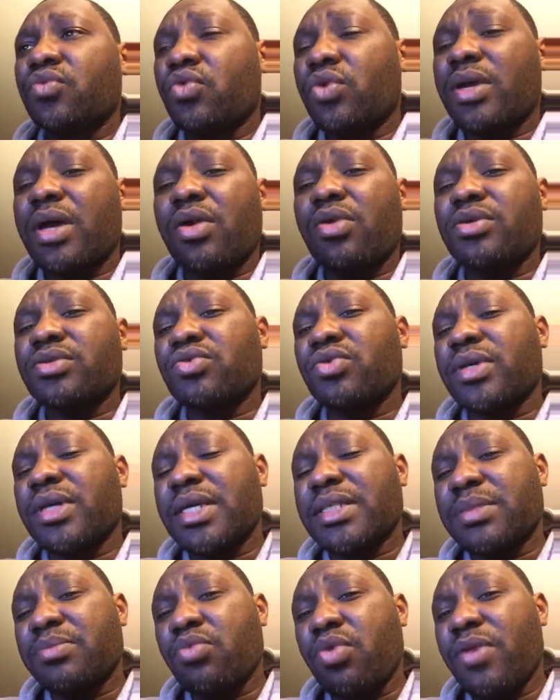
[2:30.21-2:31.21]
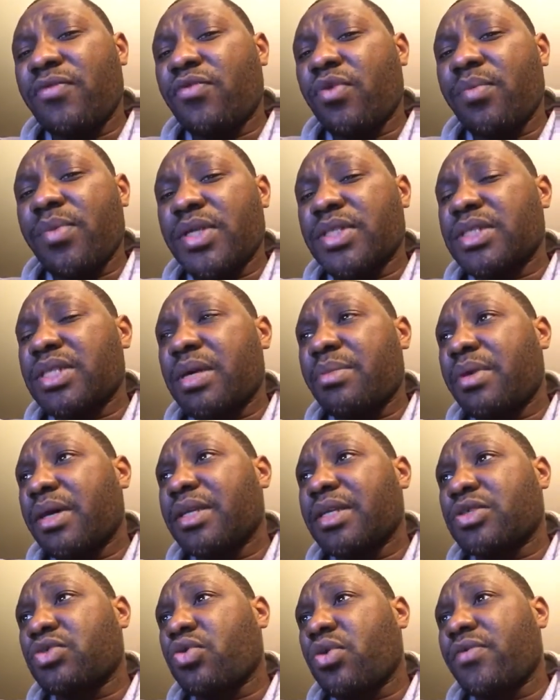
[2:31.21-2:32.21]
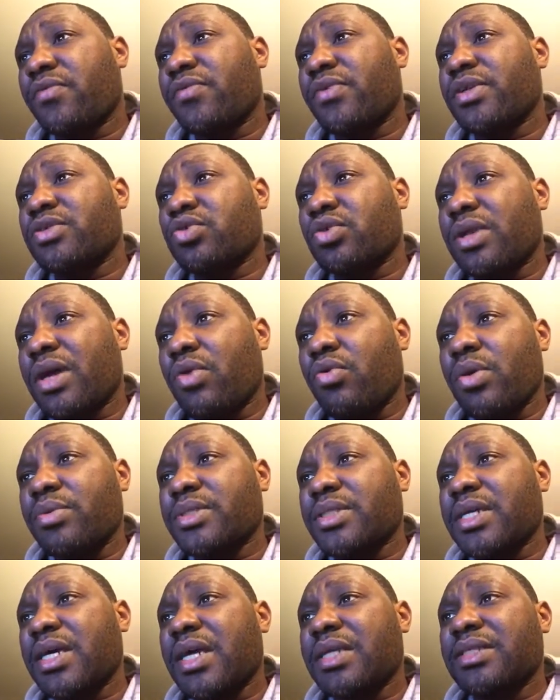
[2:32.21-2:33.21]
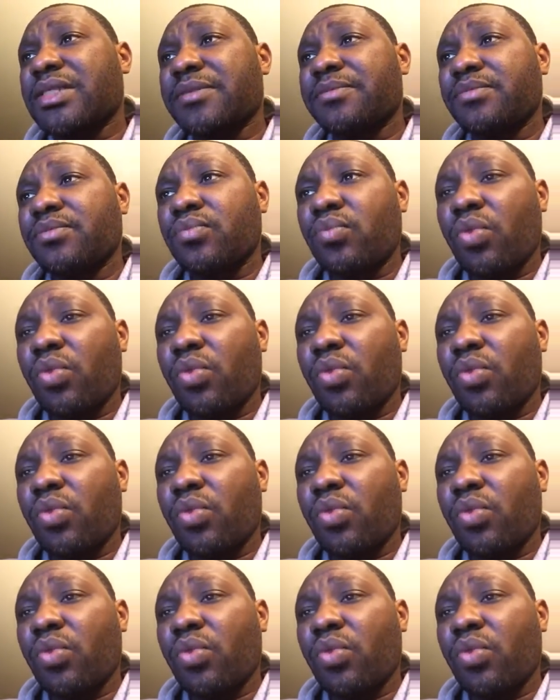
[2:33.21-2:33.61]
You can also get more information about this conference on our website,